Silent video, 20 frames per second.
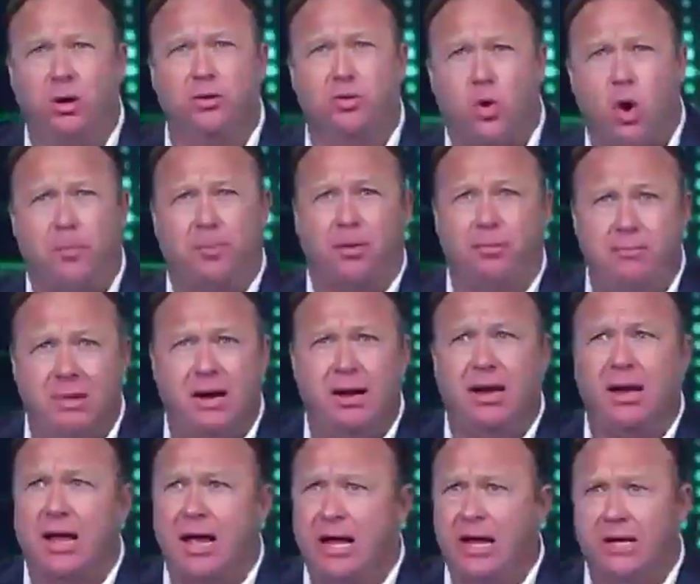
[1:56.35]
old corporate
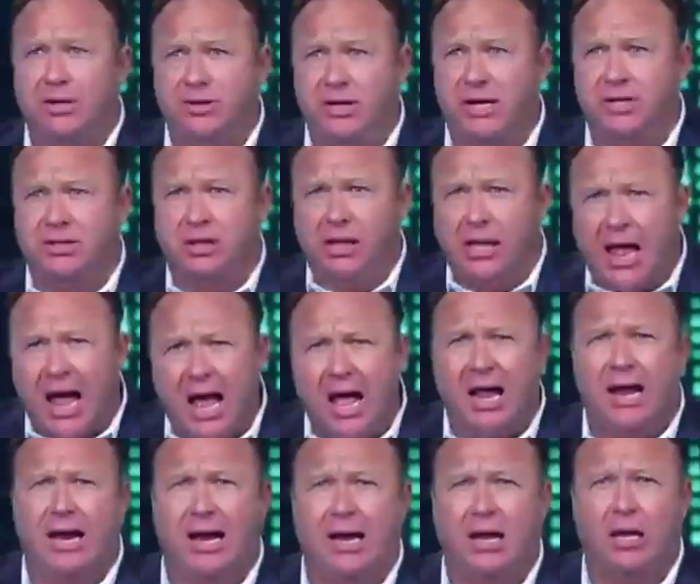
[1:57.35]
media is
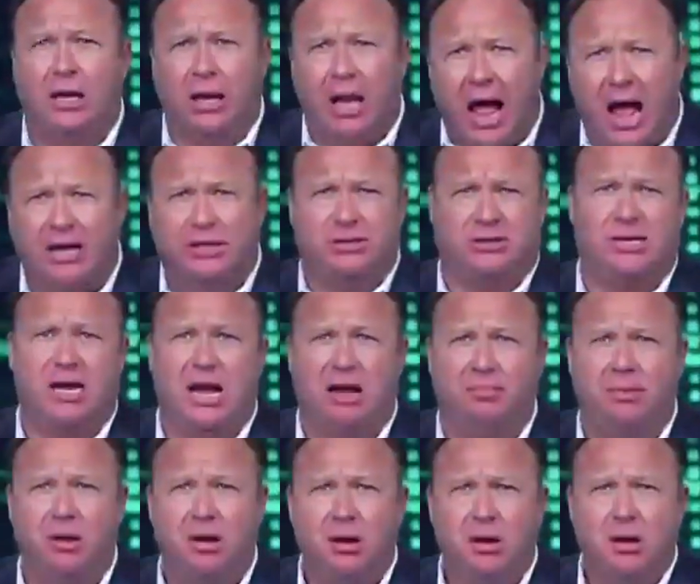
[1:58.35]
lying
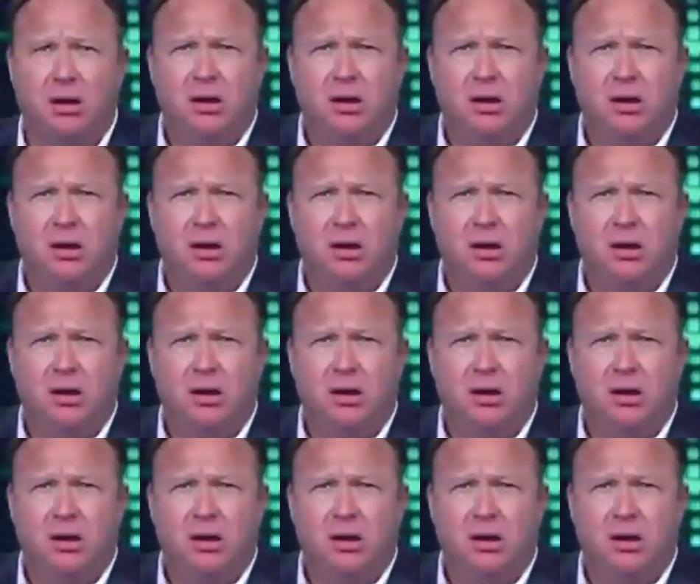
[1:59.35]
lockstep